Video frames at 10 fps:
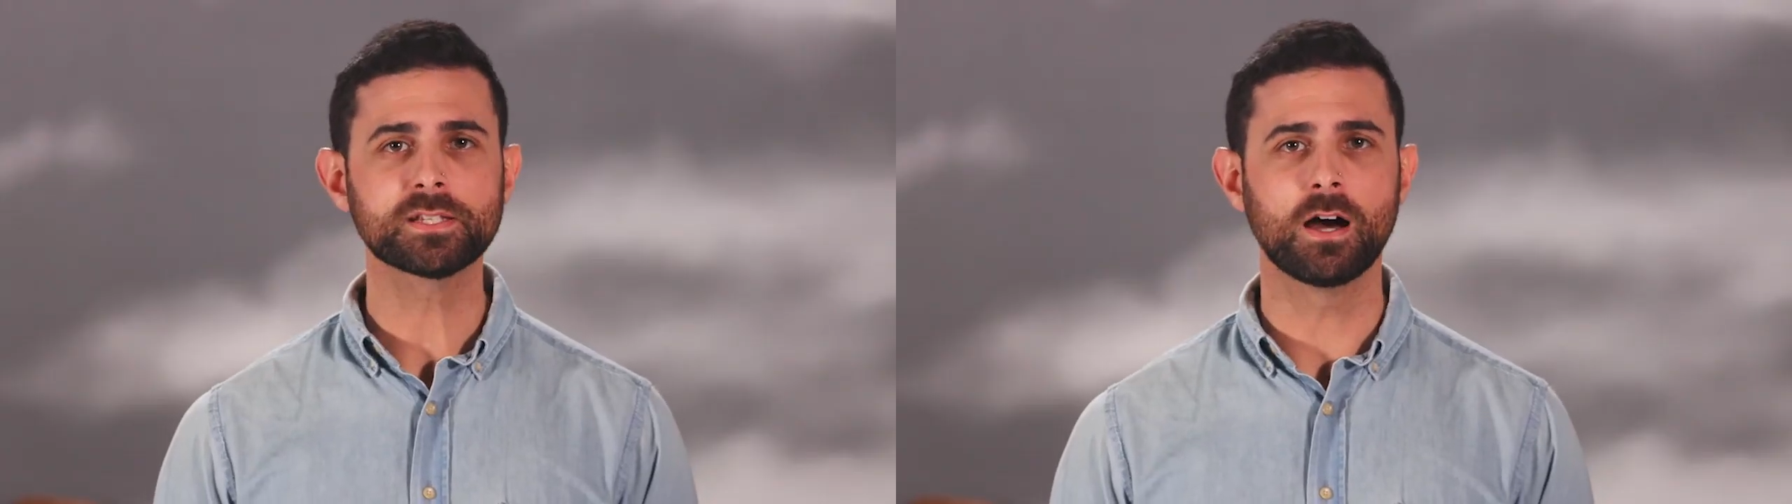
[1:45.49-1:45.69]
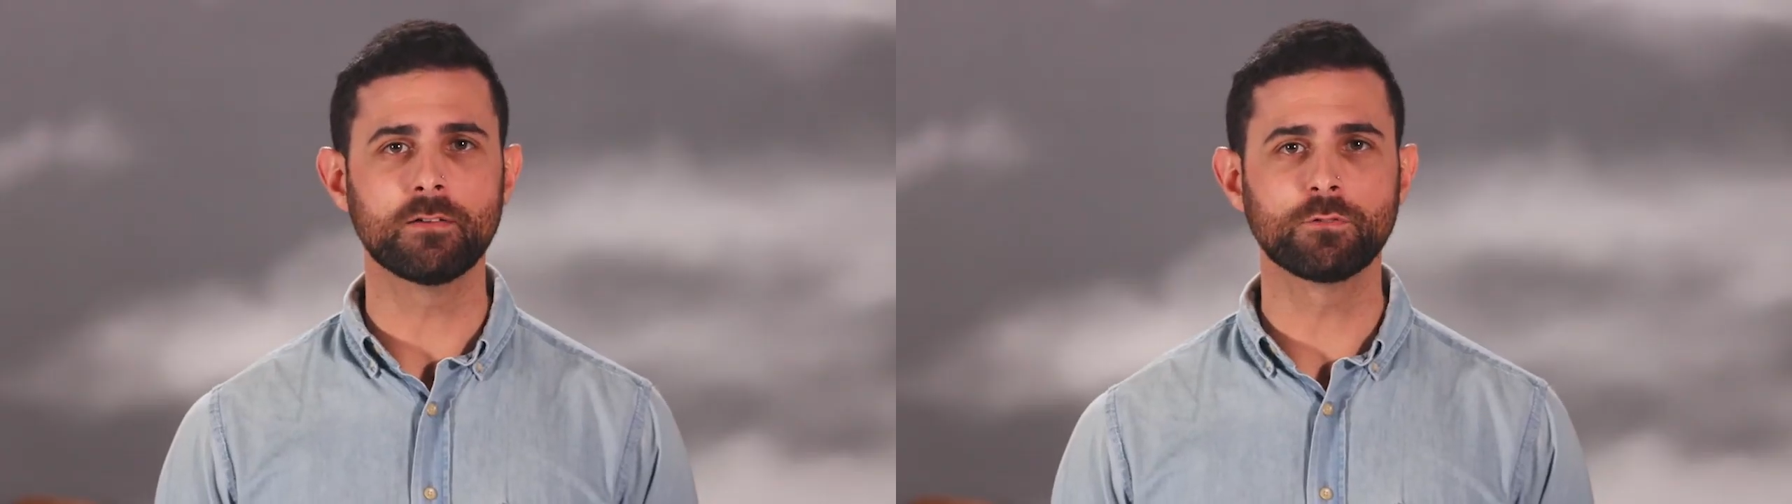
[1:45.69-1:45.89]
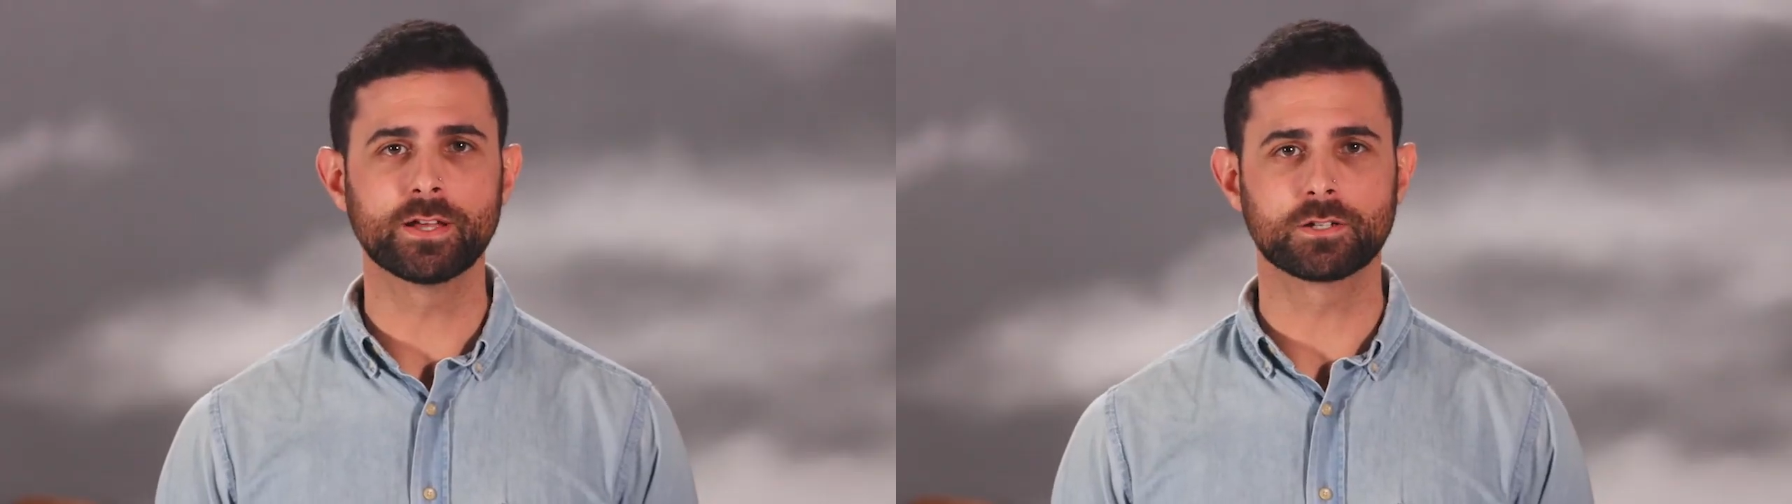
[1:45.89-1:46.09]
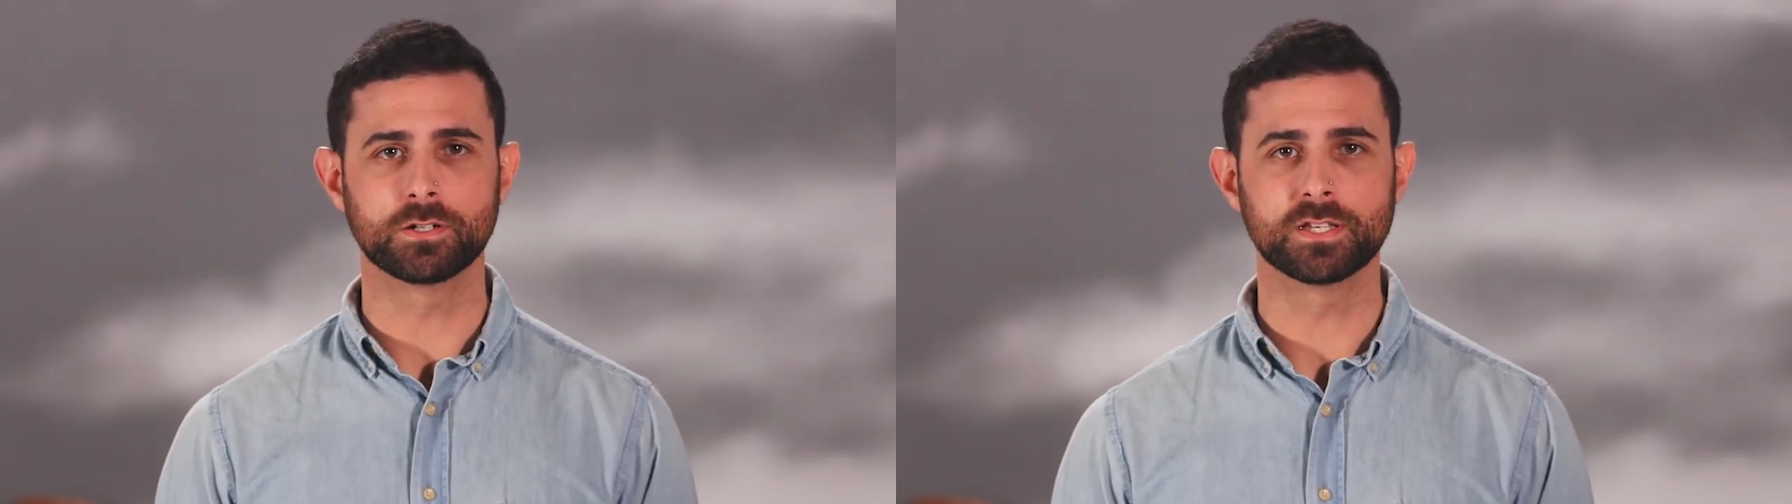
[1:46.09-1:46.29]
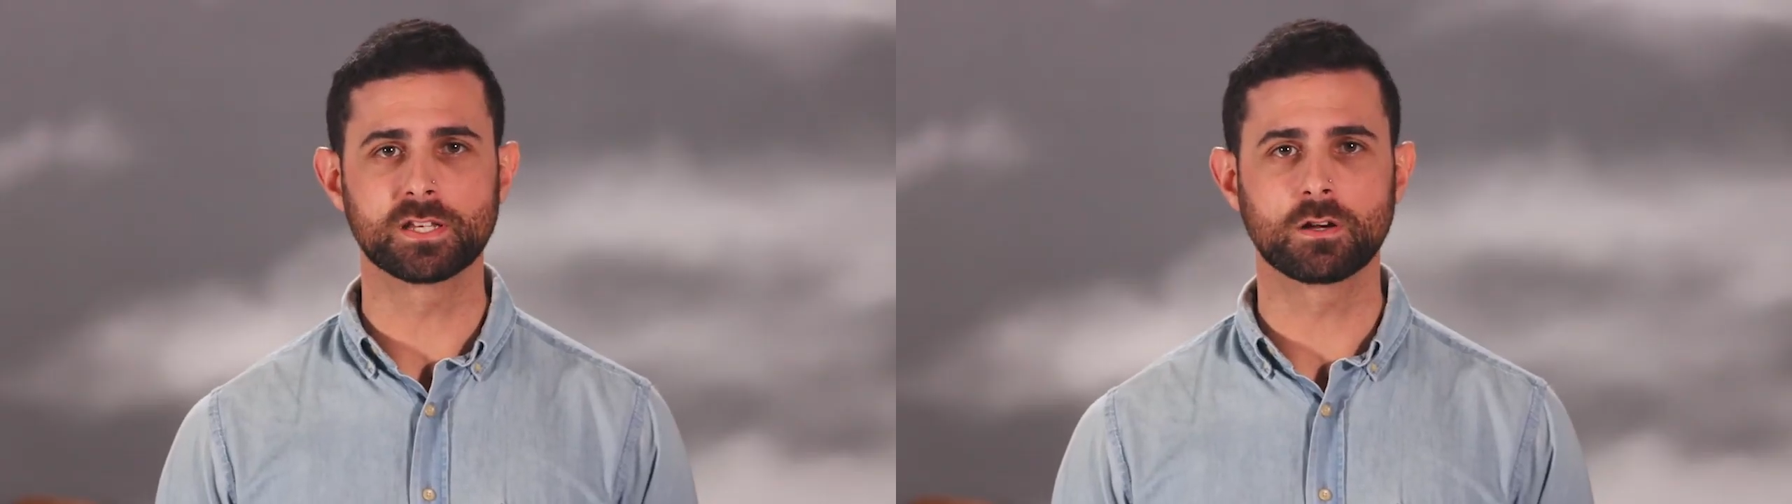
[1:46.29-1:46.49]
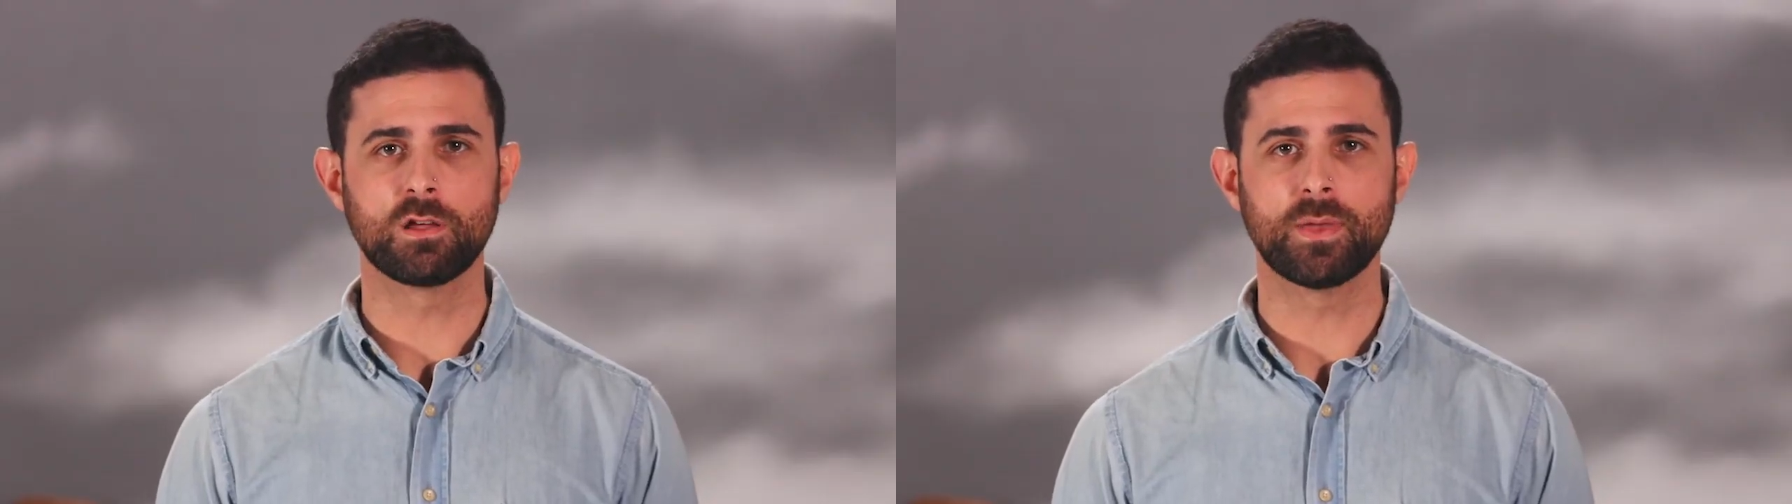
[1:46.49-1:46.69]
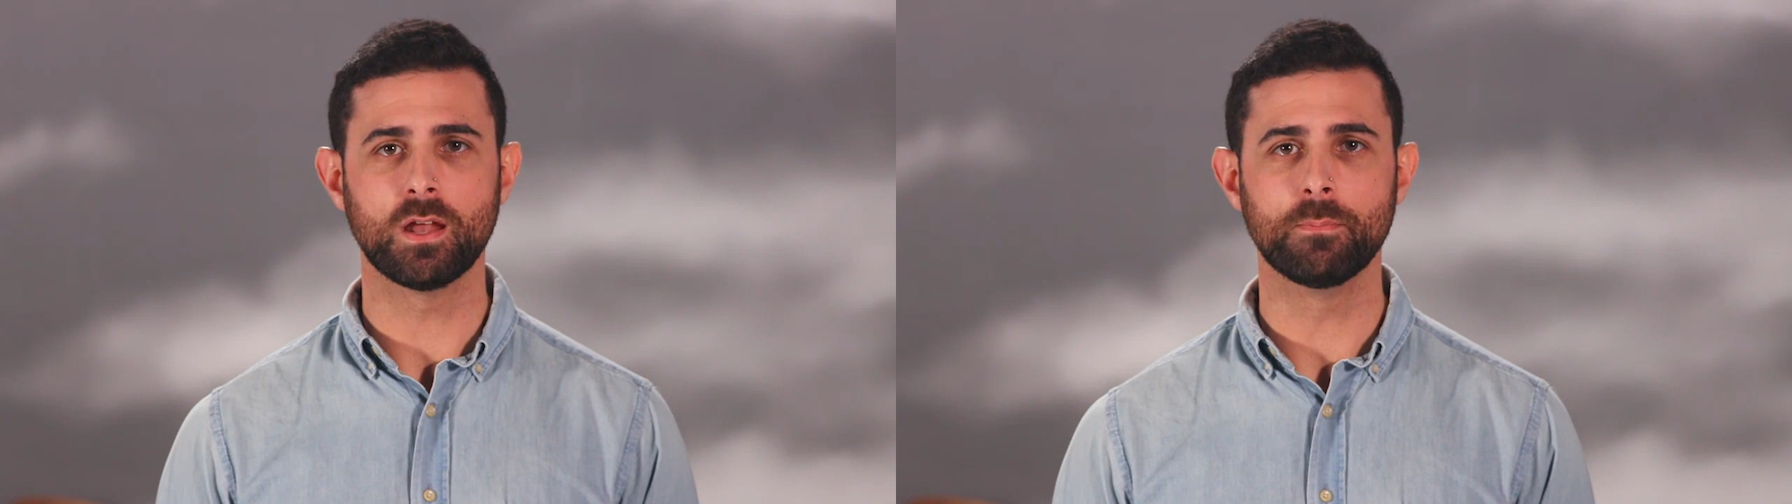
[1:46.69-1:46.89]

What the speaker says: conflict or disagreement